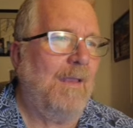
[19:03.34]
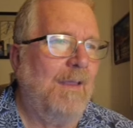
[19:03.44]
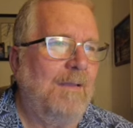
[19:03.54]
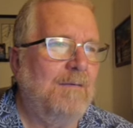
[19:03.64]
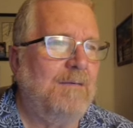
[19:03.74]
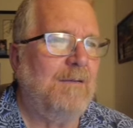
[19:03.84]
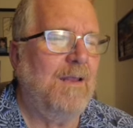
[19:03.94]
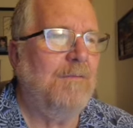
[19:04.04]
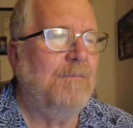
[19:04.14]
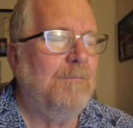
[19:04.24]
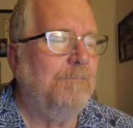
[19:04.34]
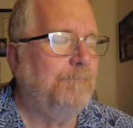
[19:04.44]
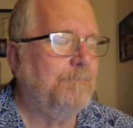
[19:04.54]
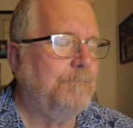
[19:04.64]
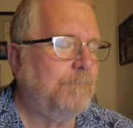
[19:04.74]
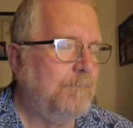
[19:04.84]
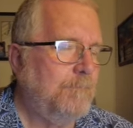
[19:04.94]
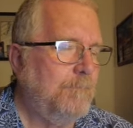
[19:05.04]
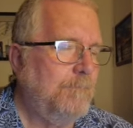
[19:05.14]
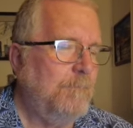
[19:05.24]
guess it's kind of a
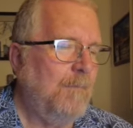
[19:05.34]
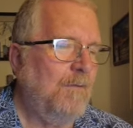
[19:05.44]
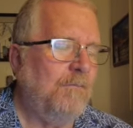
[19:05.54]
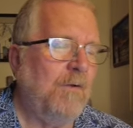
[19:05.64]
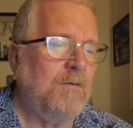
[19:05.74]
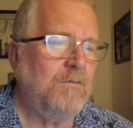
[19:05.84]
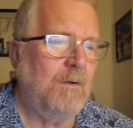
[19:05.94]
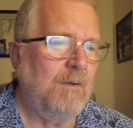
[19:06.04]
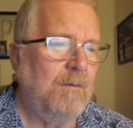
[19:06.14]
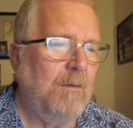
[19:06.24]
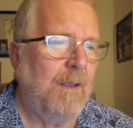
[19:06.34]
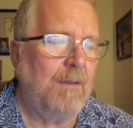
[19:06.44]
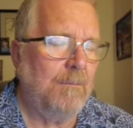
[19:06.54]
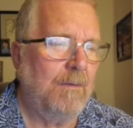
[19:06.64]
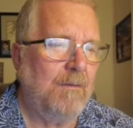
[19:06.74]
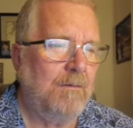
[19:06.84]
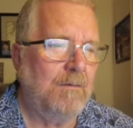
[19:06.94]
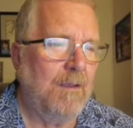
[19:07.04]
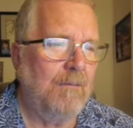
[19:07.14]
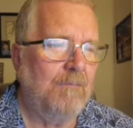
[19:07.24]
frustrating element
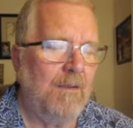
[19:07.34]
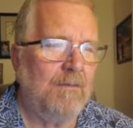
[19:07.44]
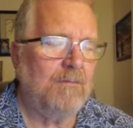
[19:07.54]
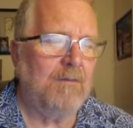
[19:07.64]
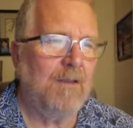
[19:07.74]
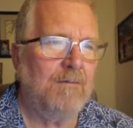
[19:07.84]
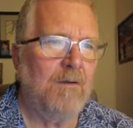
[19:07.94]
of us as